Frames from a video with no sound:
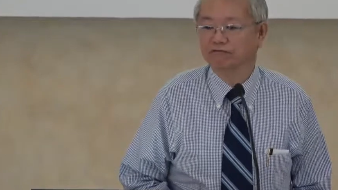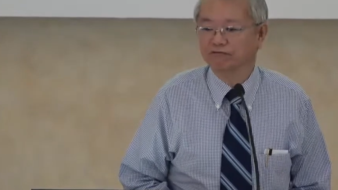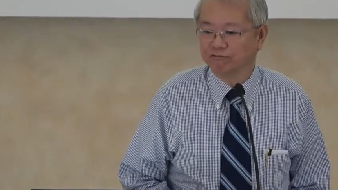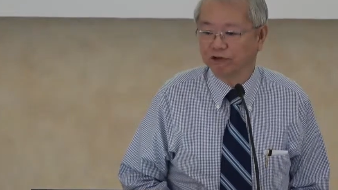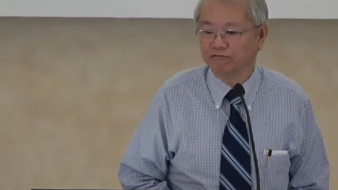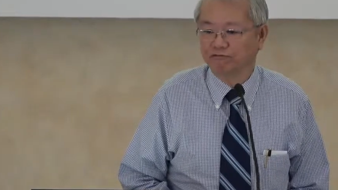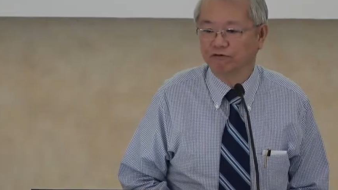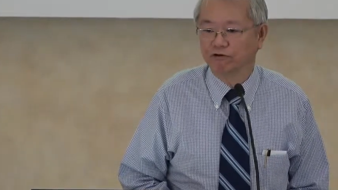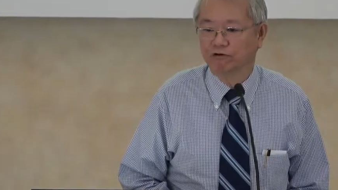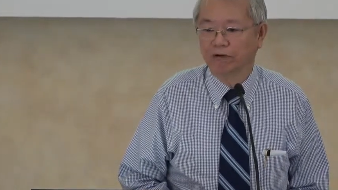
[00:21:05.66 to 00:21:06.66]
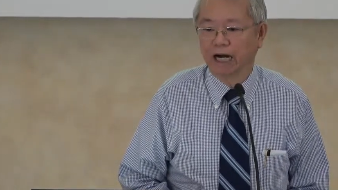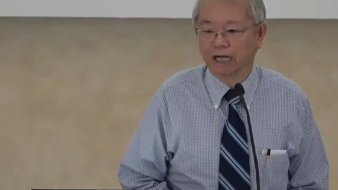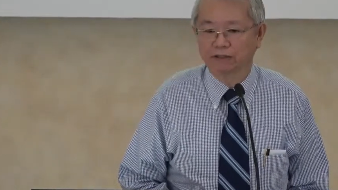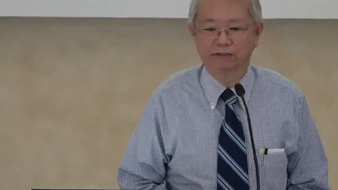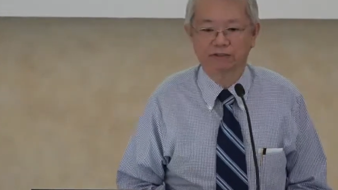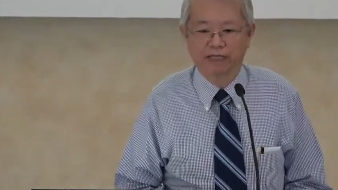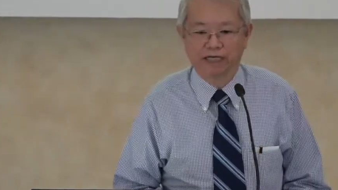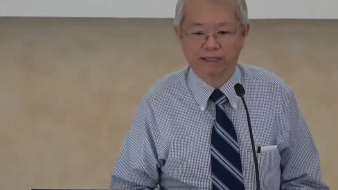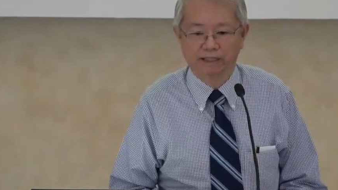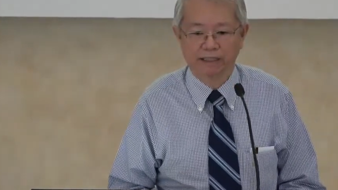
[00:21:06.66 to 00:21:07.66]
faithful unto
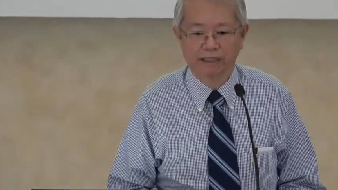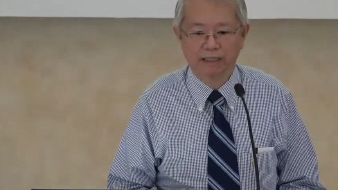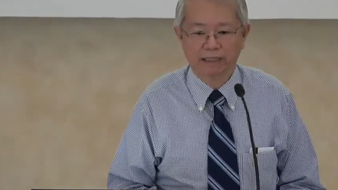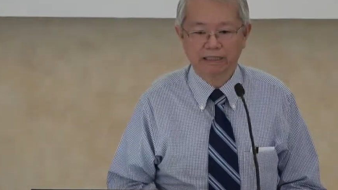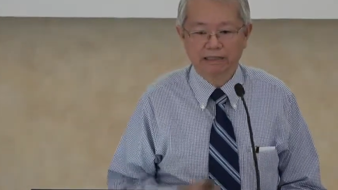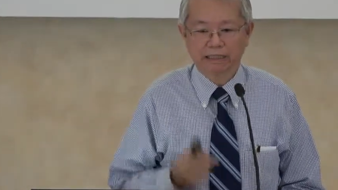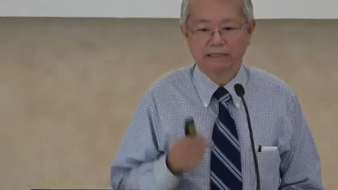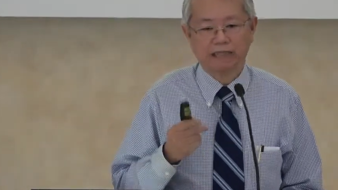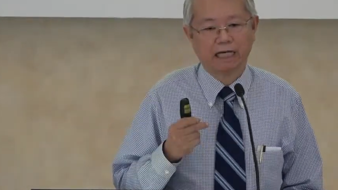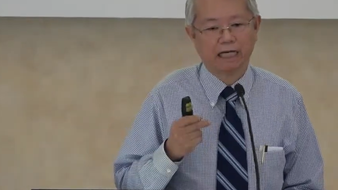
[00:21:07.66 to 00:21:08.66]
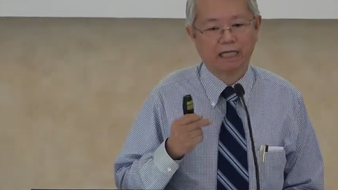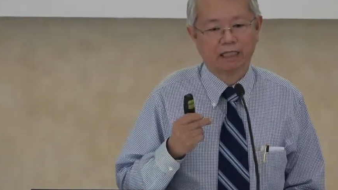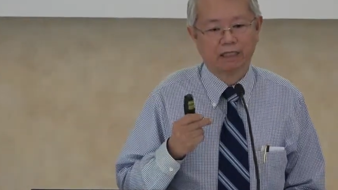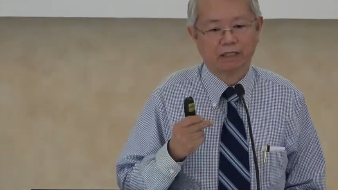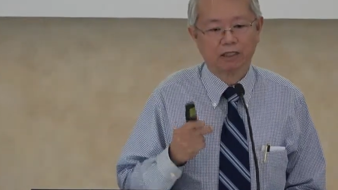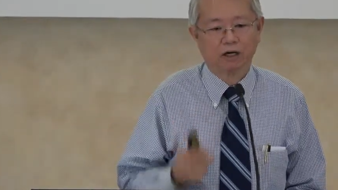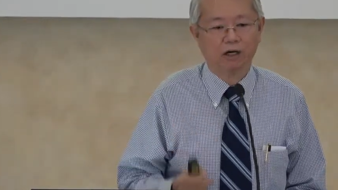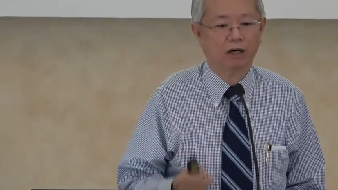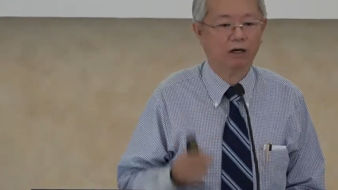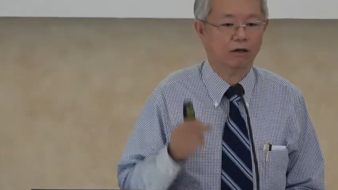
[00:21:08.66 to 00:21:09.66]
death. These are
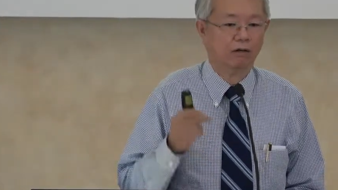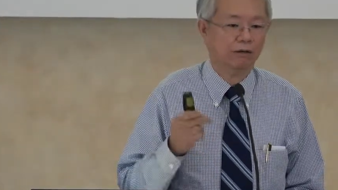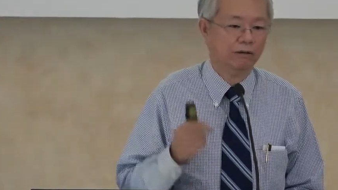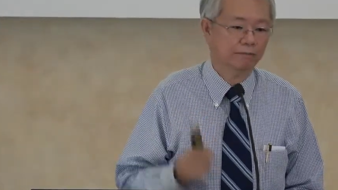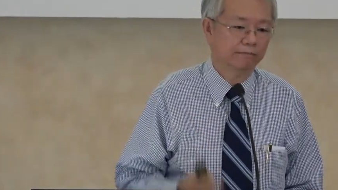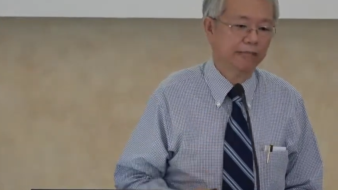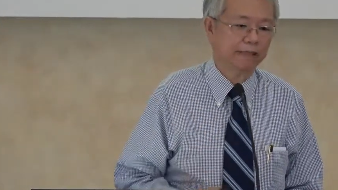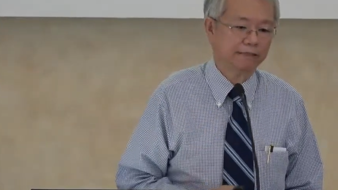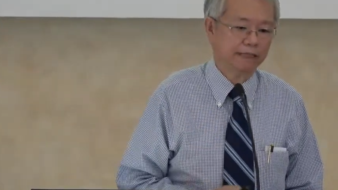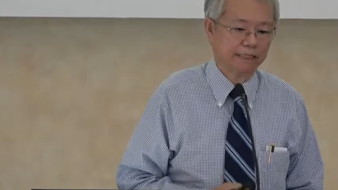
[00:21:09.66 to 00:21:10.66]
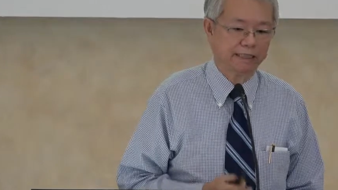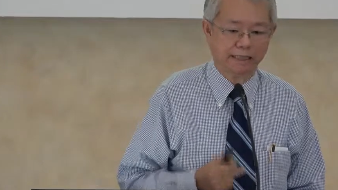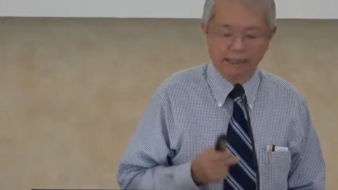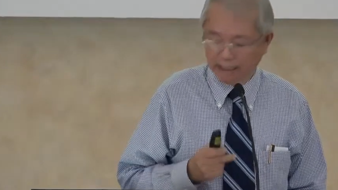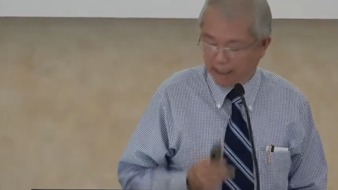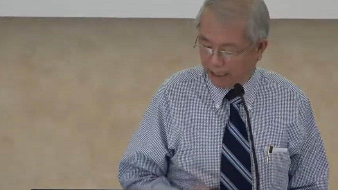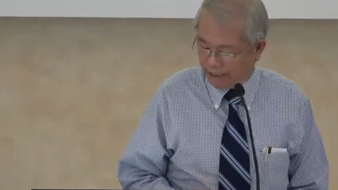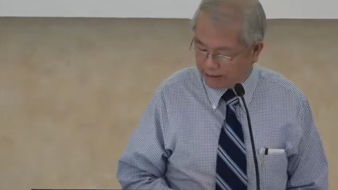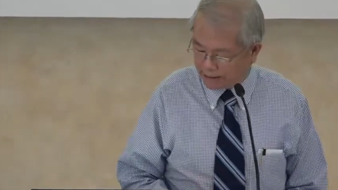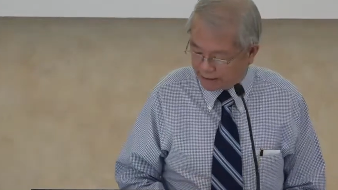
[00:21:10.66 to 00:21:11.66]
core basic
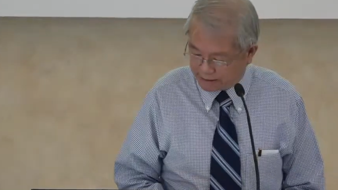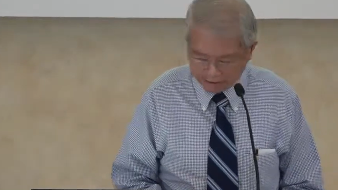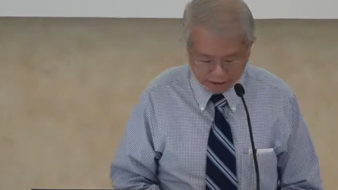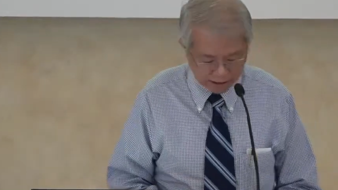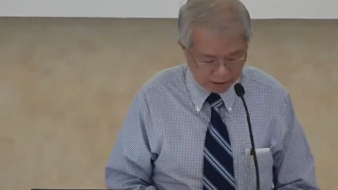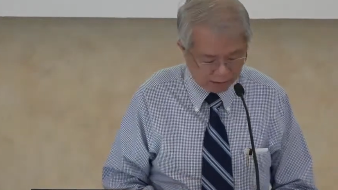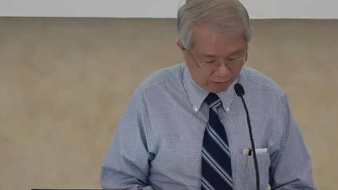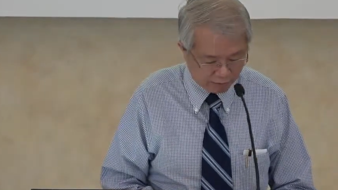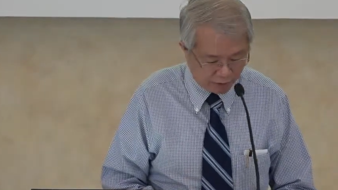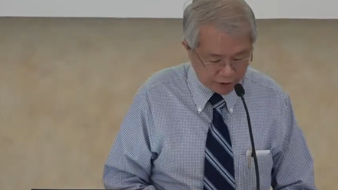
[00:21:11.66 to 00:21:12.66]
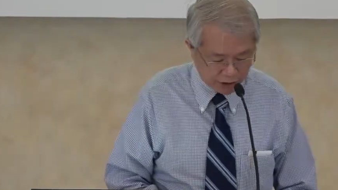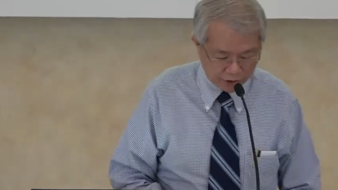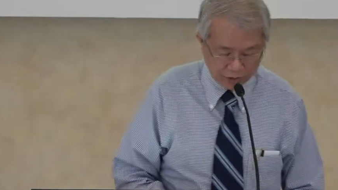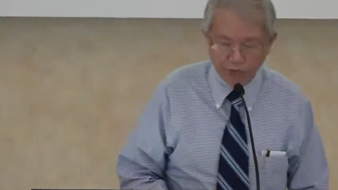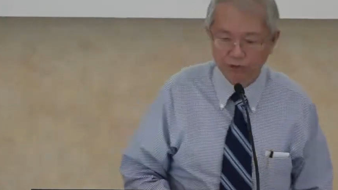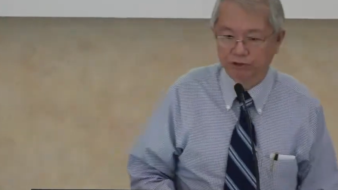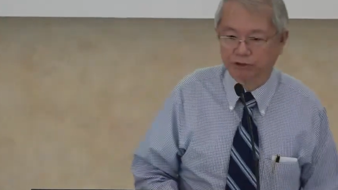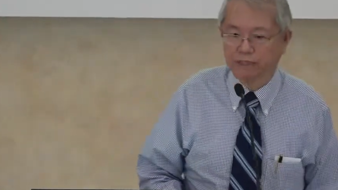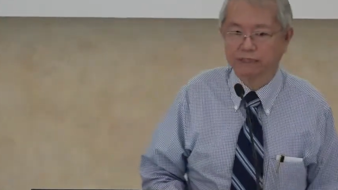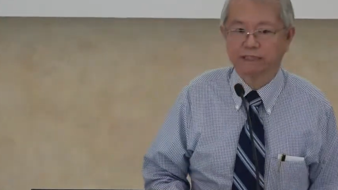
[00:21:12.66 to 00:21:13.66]
lessons for new
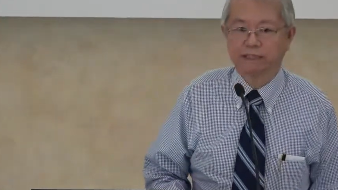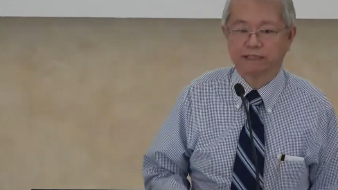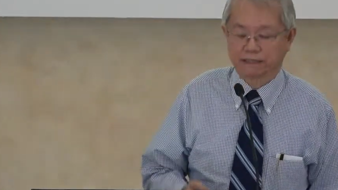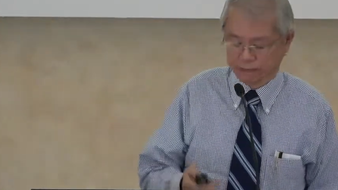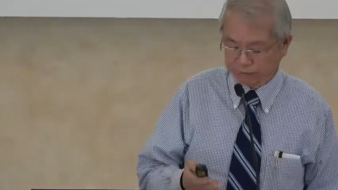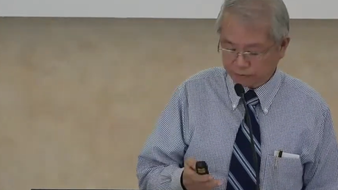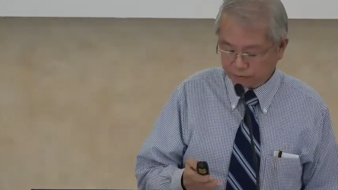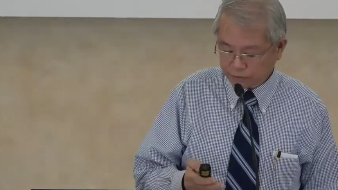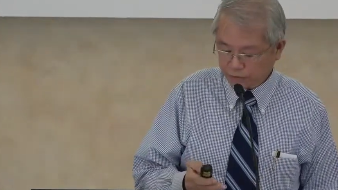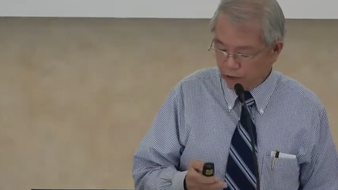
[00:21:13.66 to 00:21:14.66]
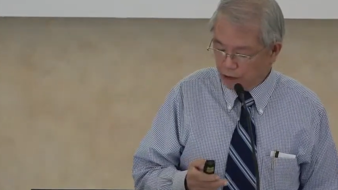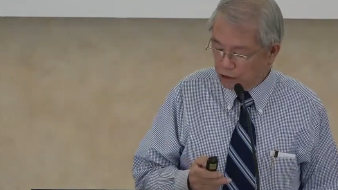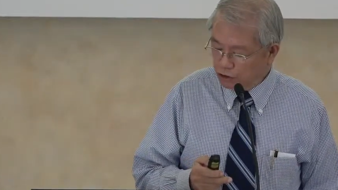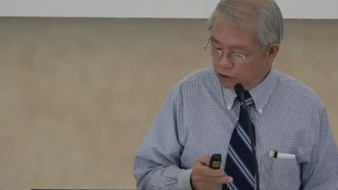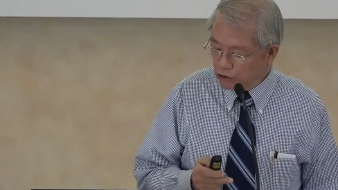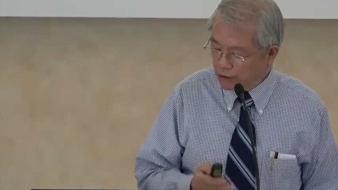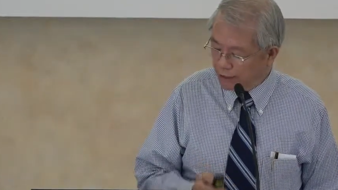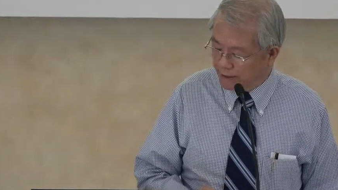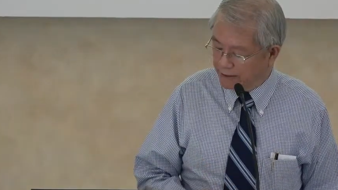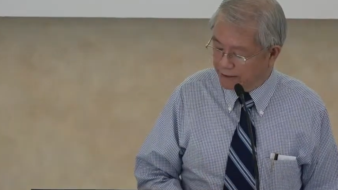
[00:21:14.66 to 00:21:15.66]
Christians. So, in